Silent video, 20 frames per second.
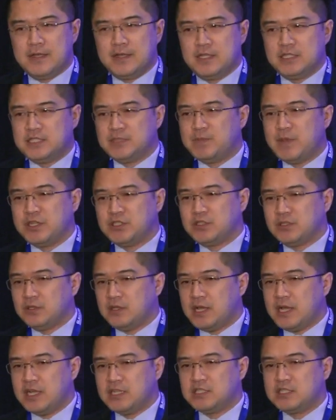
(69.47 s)
It's
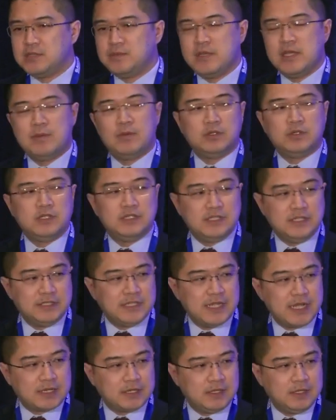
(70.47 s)
specialized to be able to
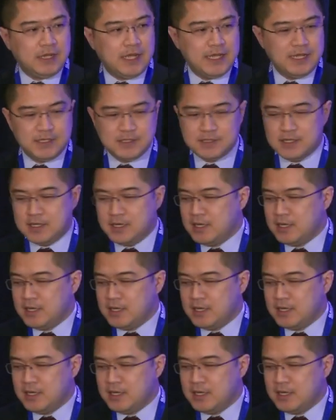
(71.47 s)
detect light.